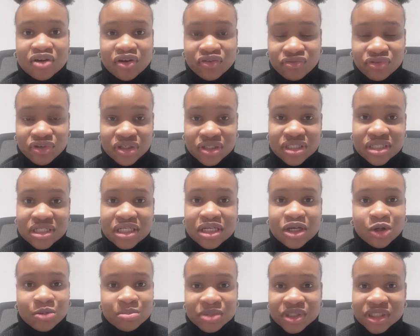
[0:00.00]
obviously
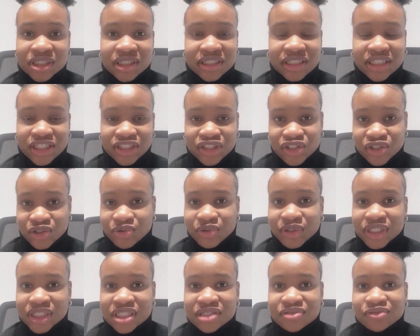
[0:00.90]
updated their
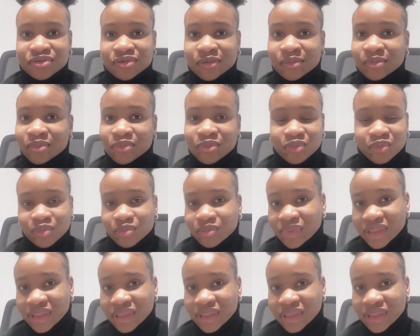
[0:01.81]
screens from